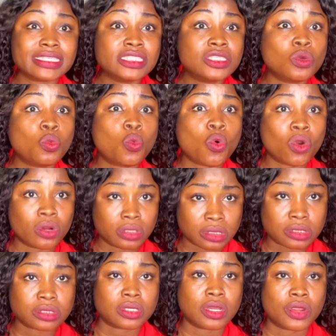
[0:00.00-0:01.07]
in the world
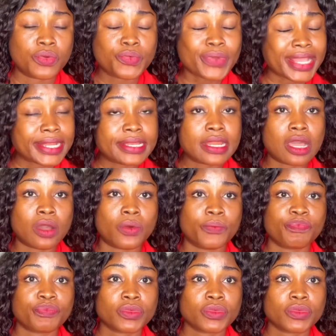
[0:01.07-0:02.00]
right now.